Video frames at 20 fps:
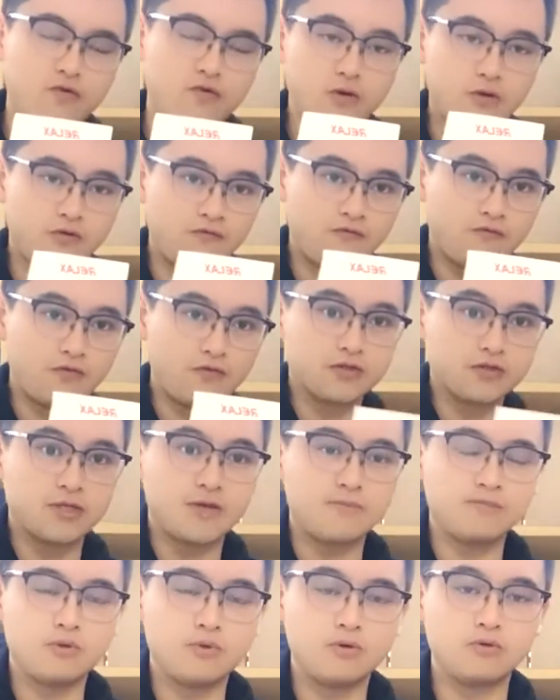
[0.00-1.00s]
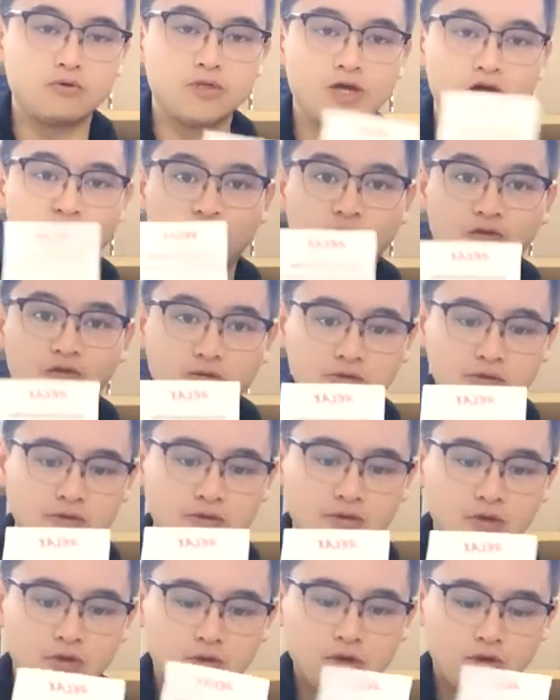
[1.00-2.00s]
machine and the
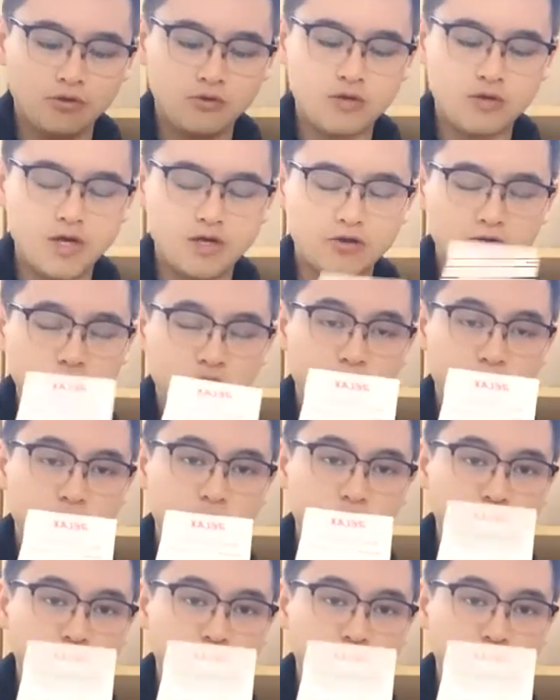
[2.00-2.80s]
selector, the